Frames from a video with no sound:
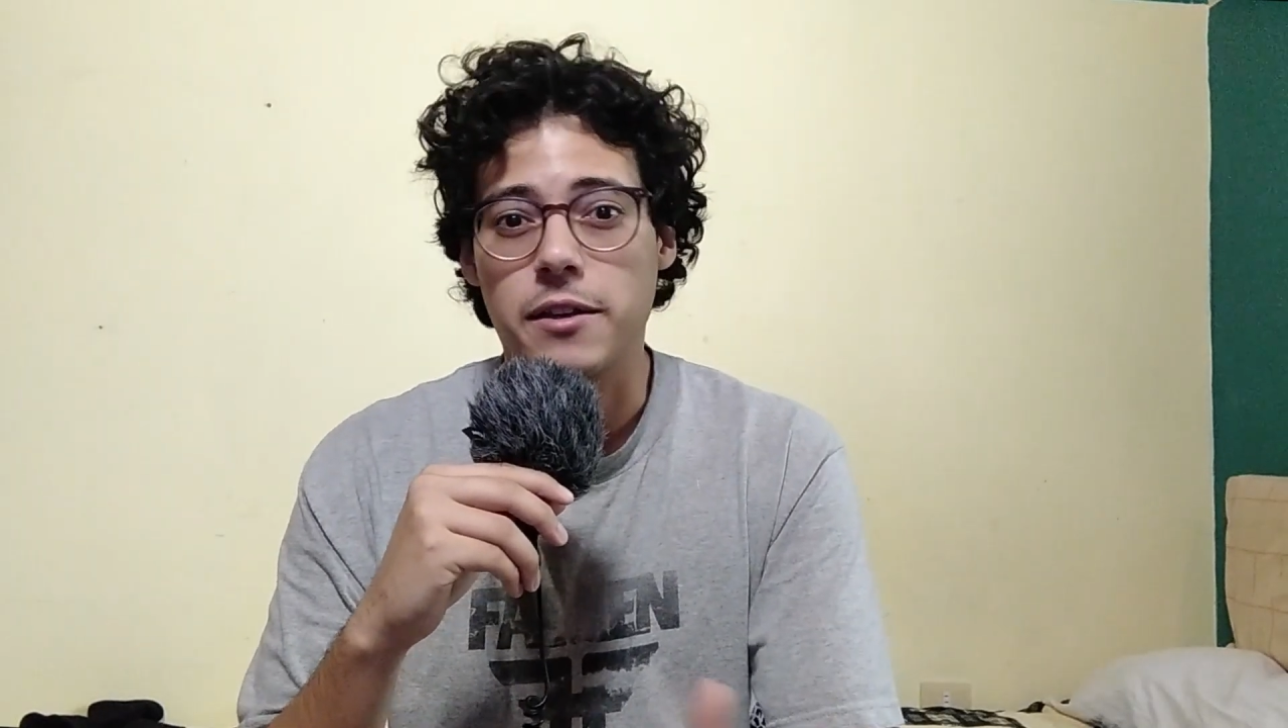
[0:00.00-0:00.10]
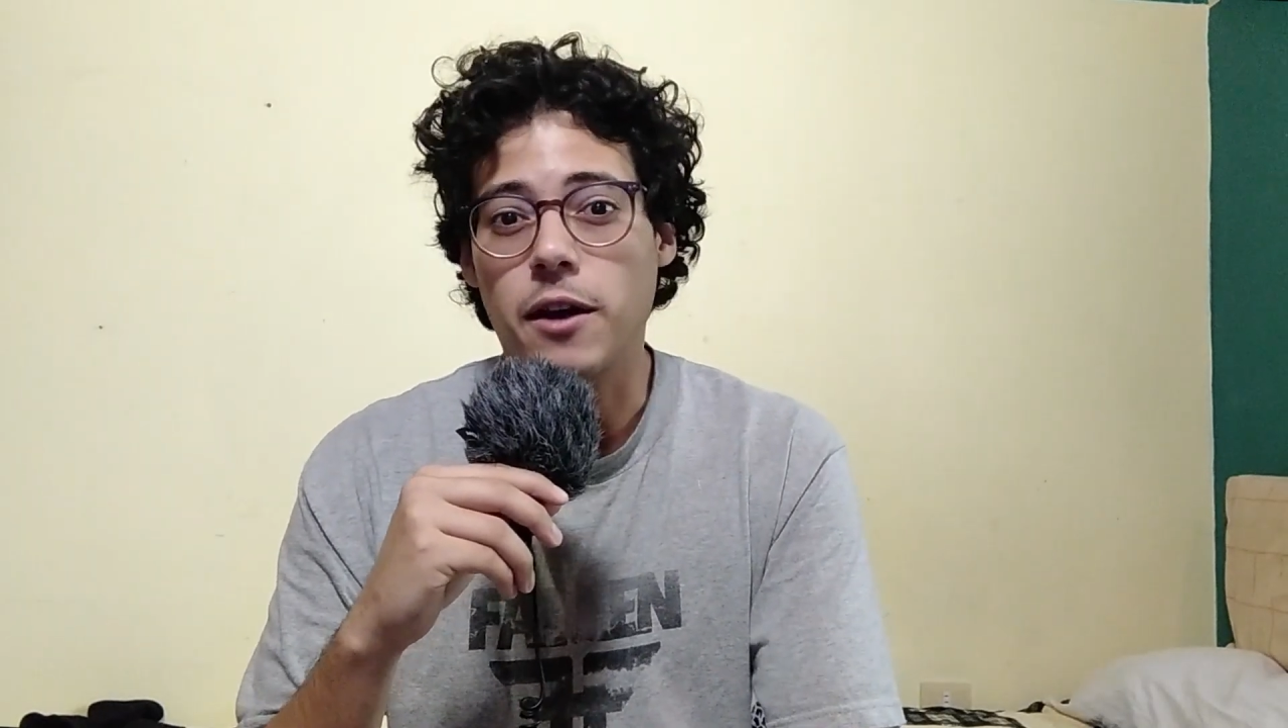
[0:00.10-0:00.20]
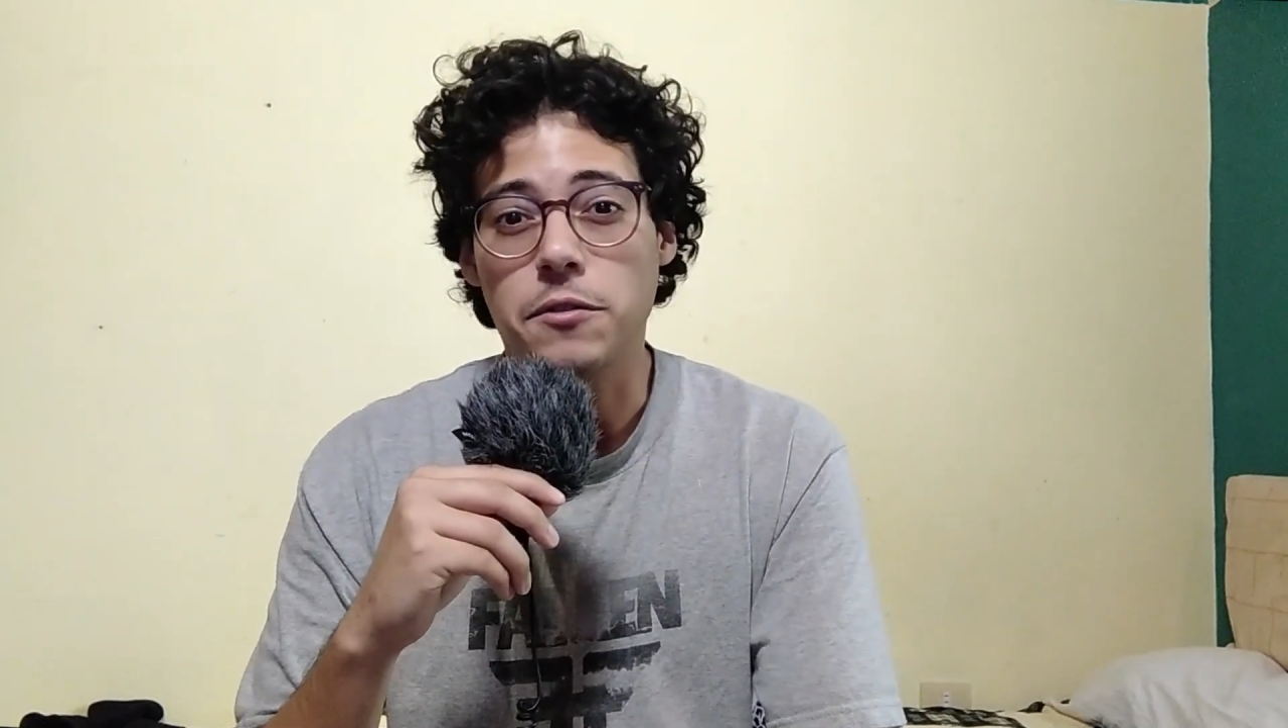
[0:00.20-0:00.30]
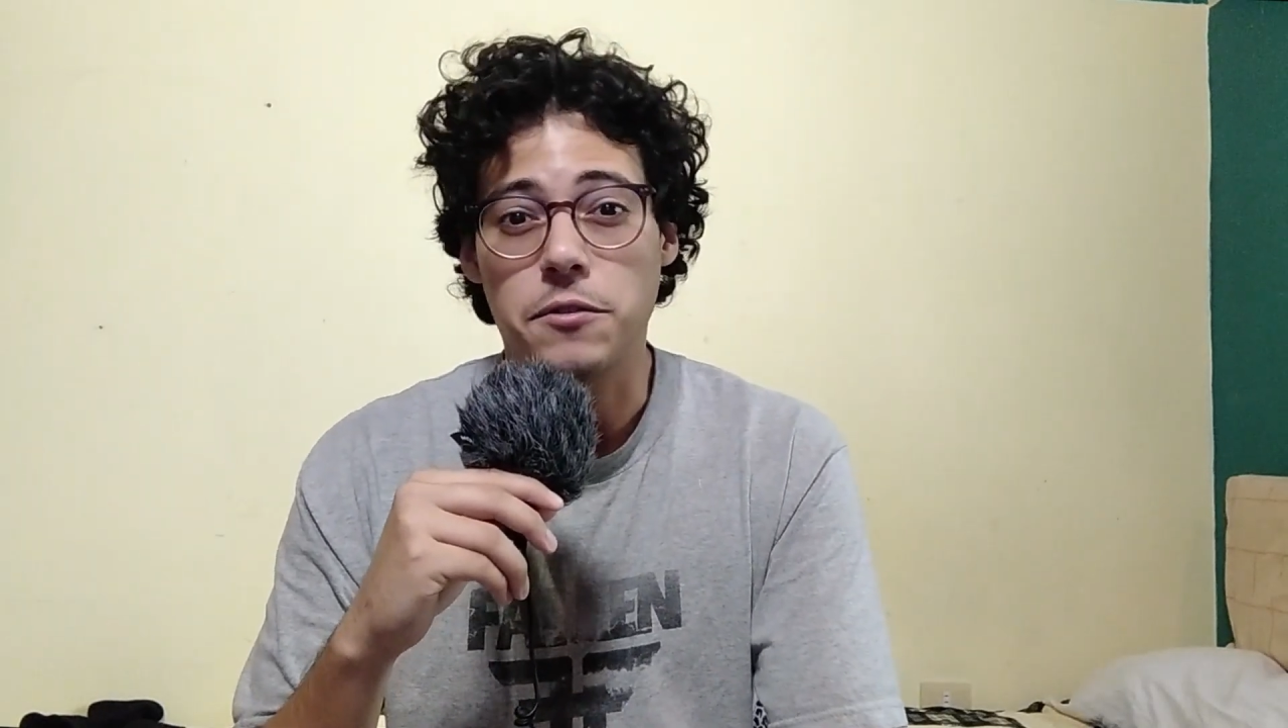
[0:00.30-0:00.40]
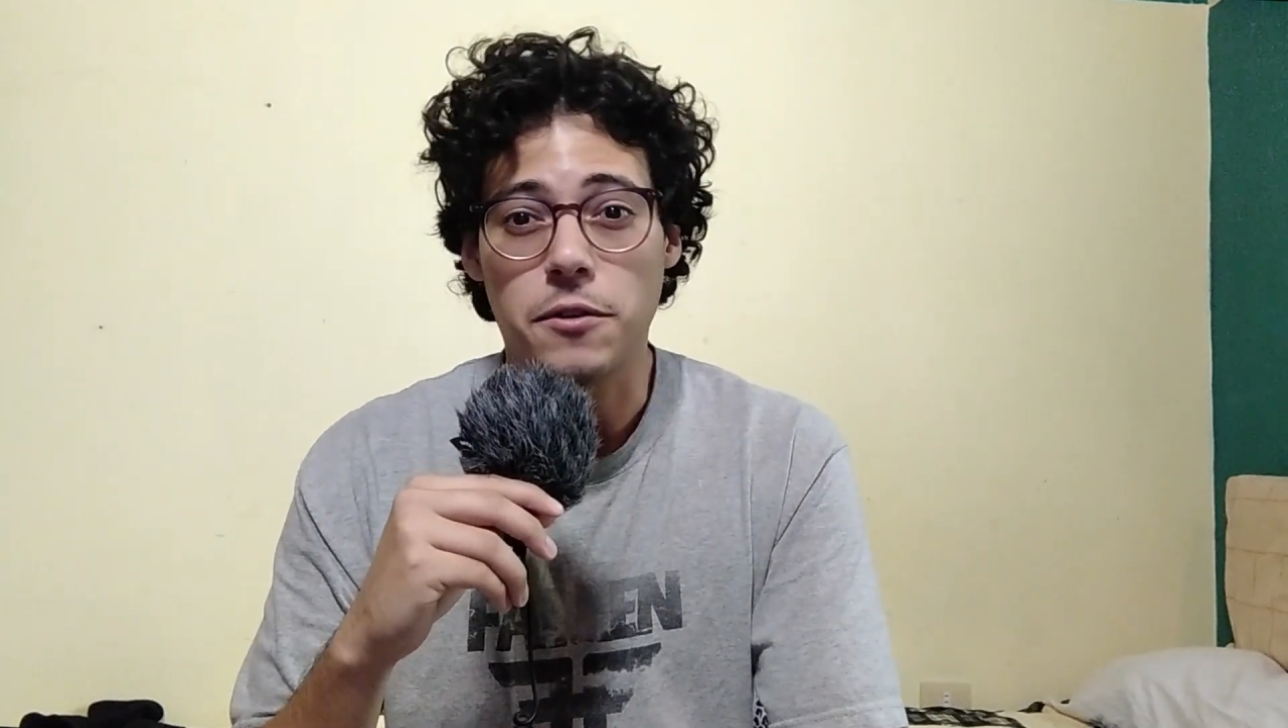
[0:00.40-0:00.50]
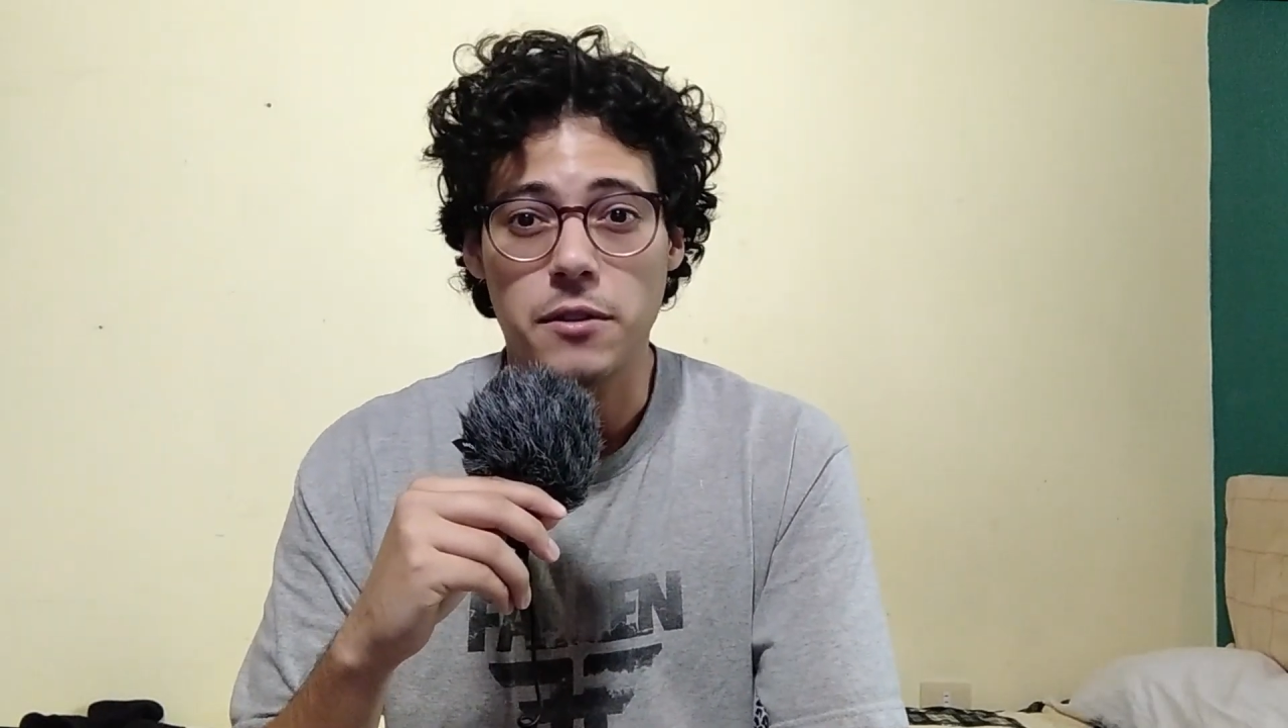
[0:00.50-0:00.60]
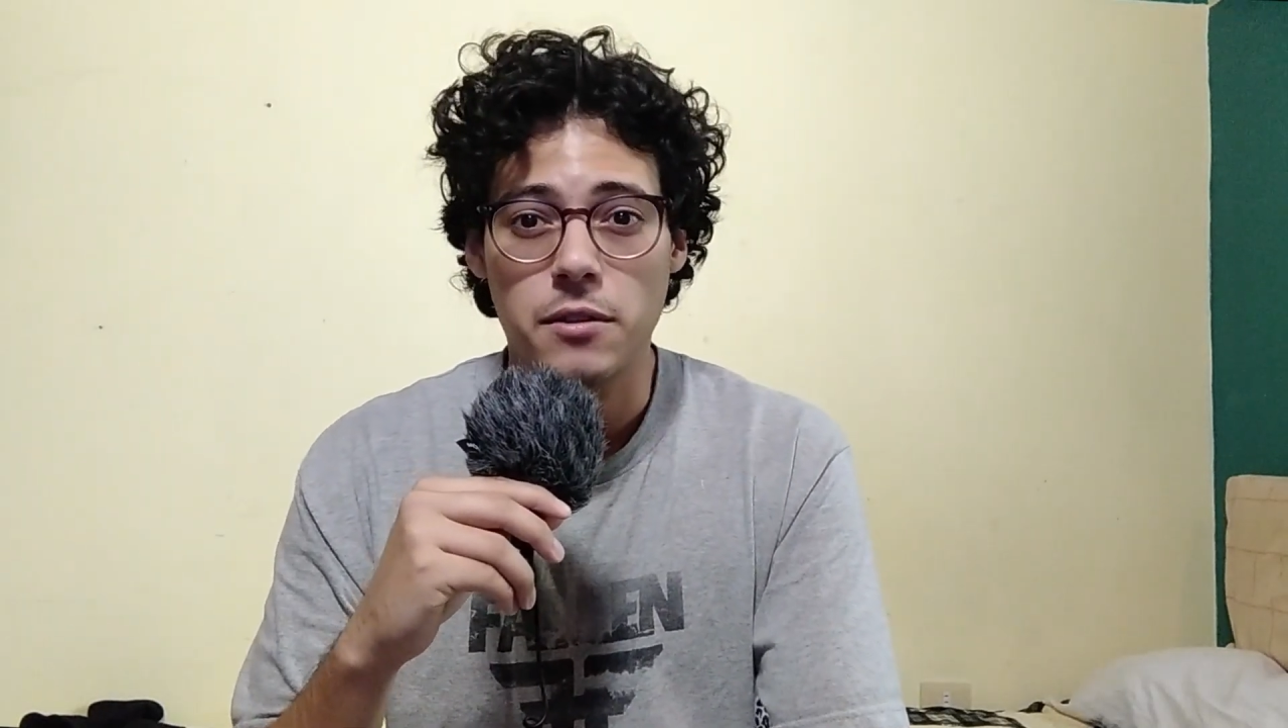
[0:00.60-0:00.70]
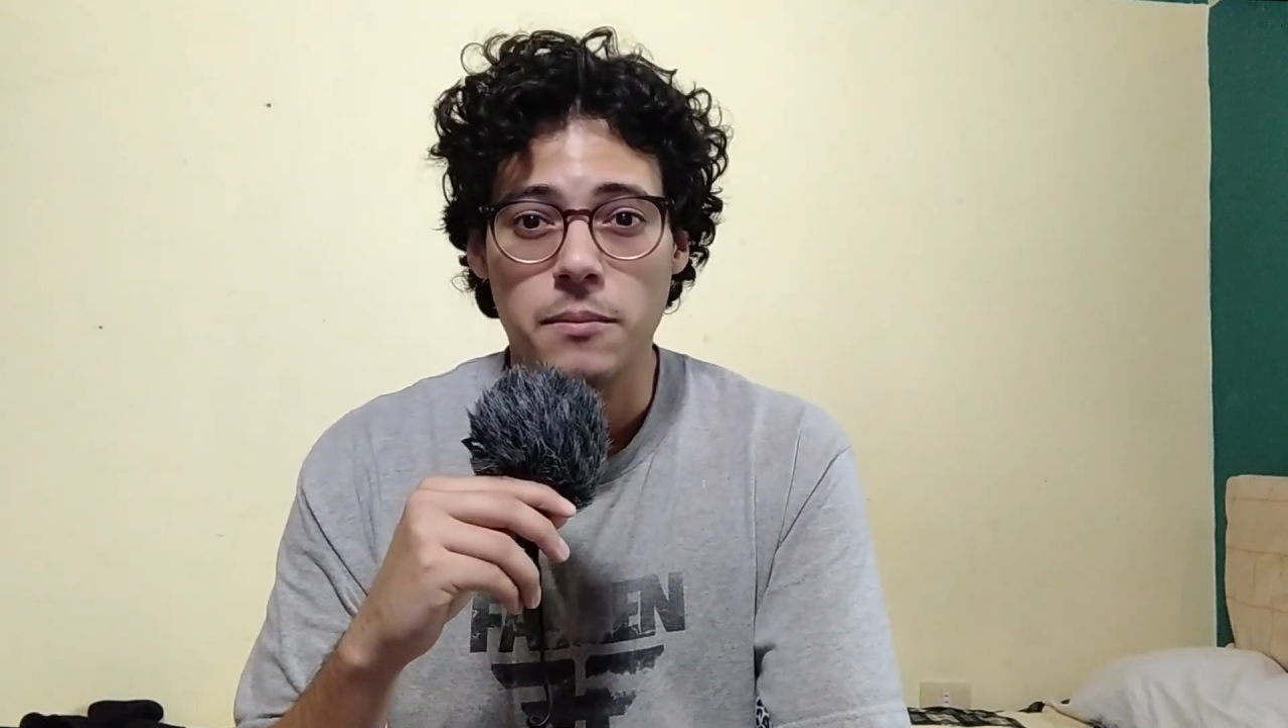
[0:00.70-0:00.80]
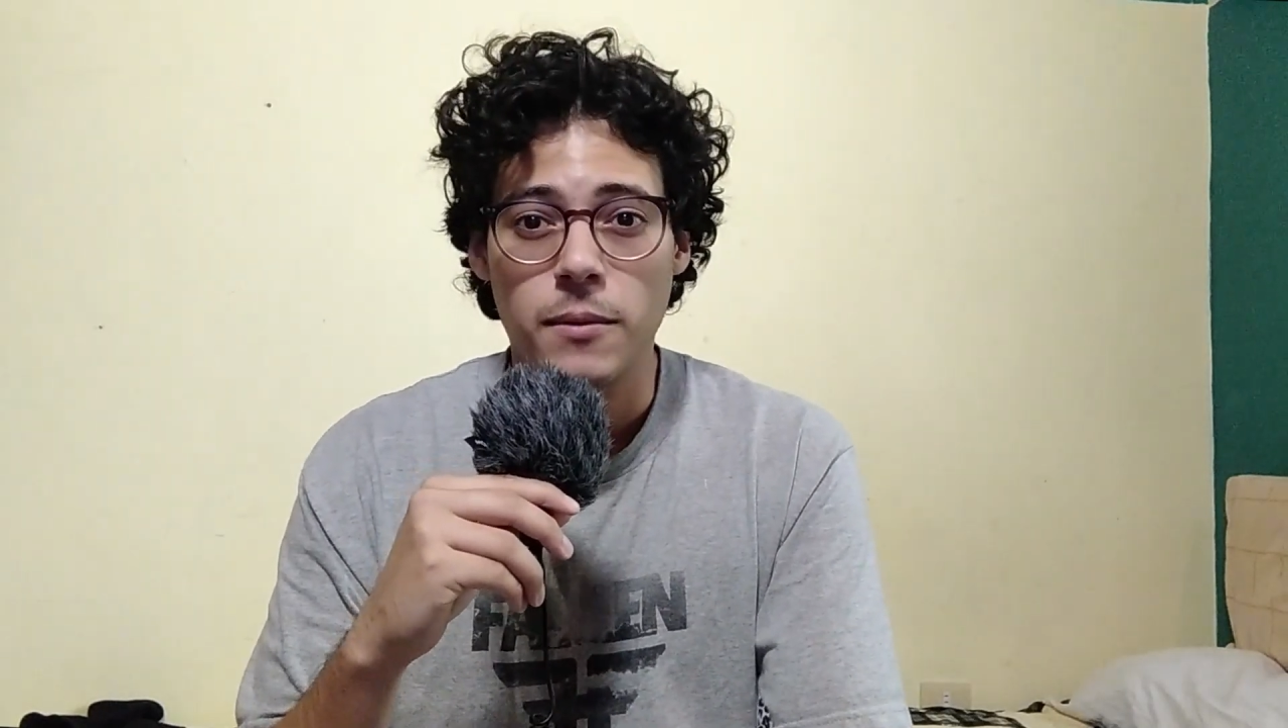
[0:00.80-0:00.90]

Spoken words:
concert